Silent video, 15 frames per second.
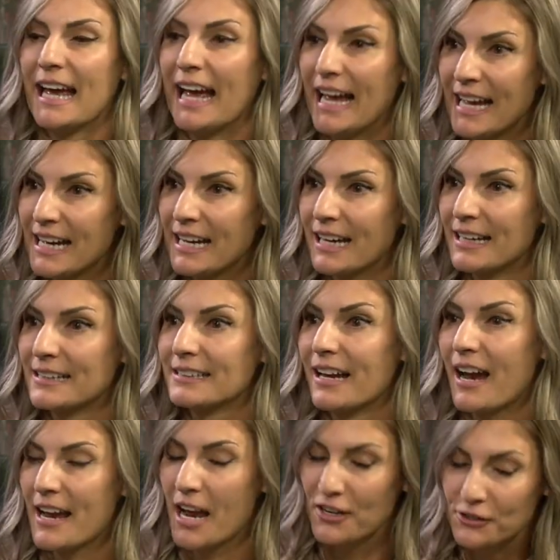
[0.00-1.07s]
And
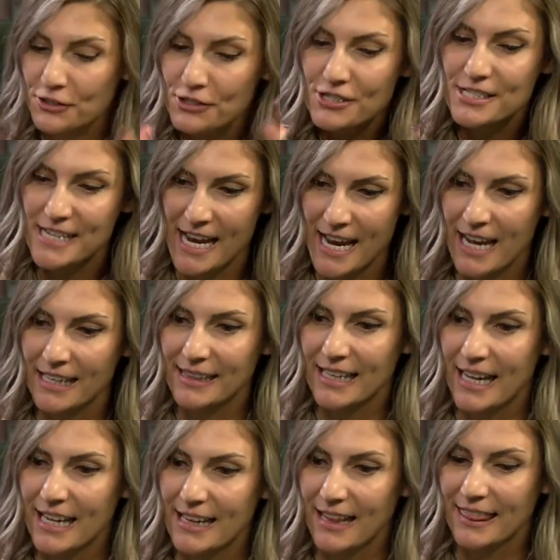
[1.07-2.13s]
I understand
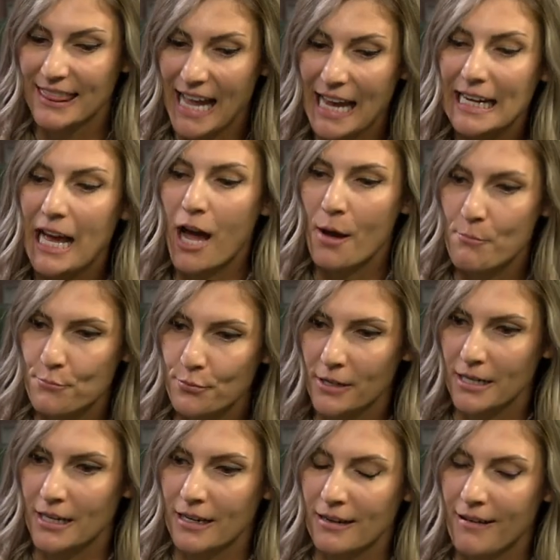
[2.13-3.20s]
that that
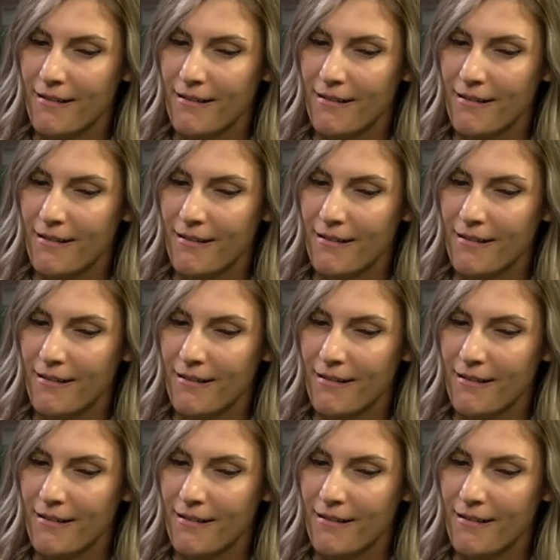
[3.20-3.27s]
upbringing,